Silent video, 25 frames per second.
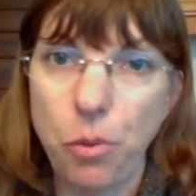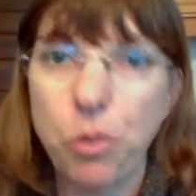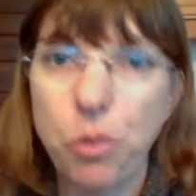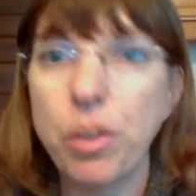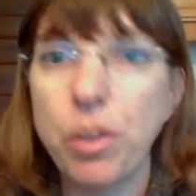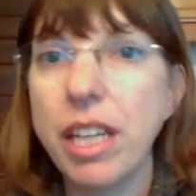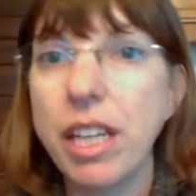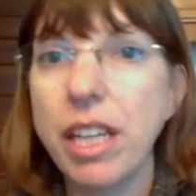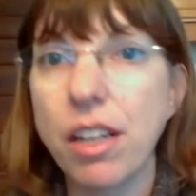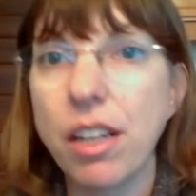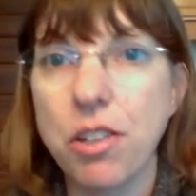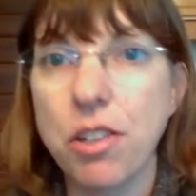
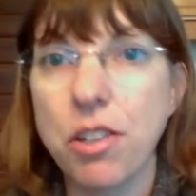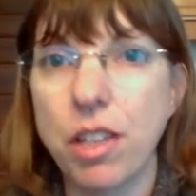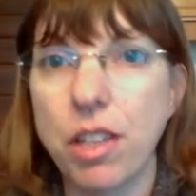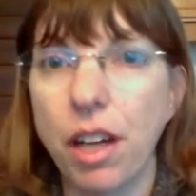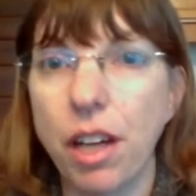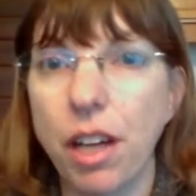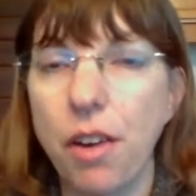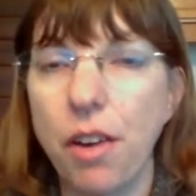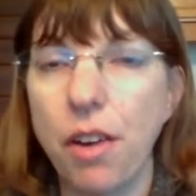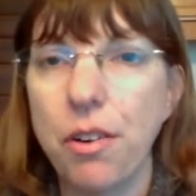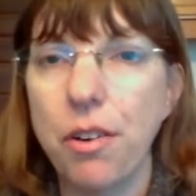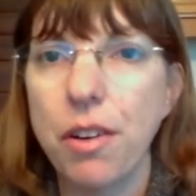3 years
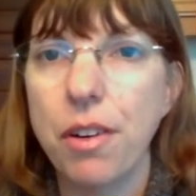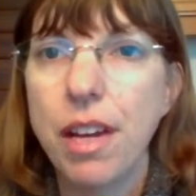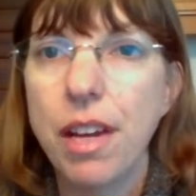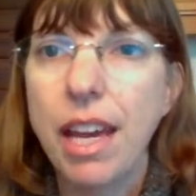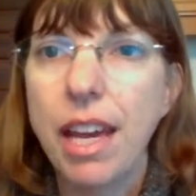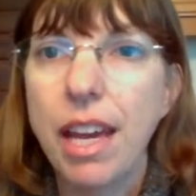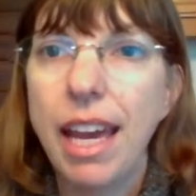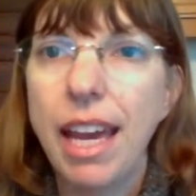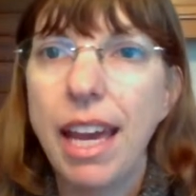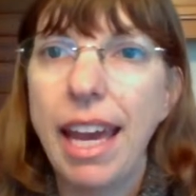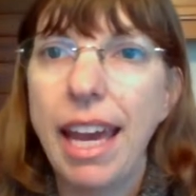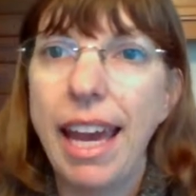ago,
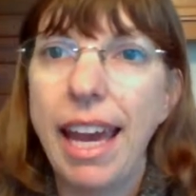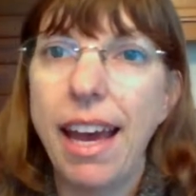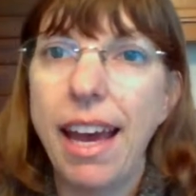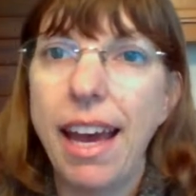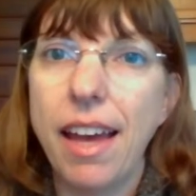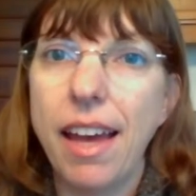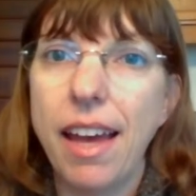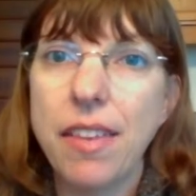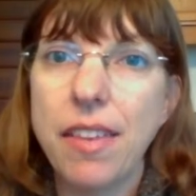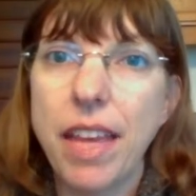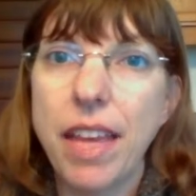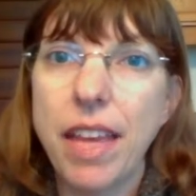
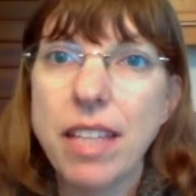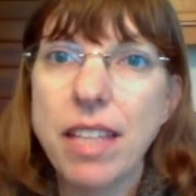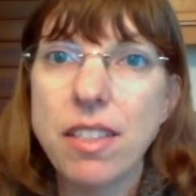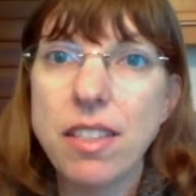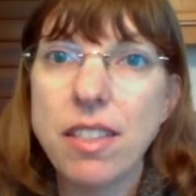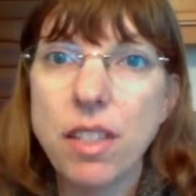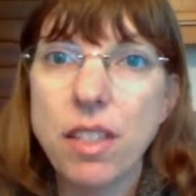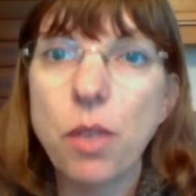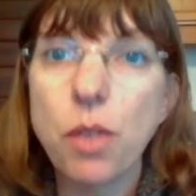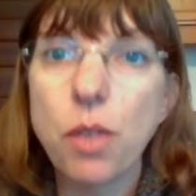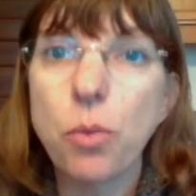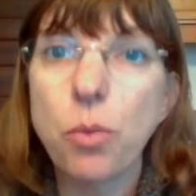and they
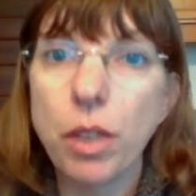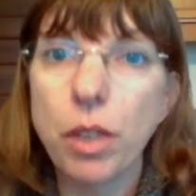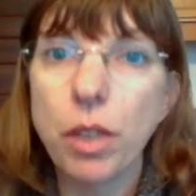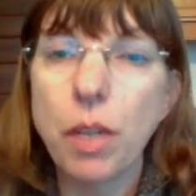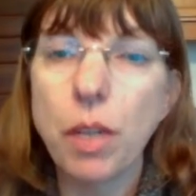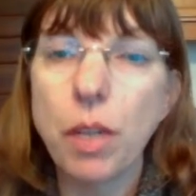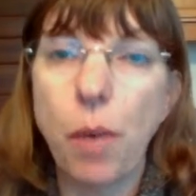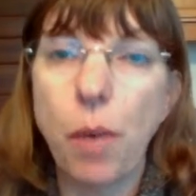still really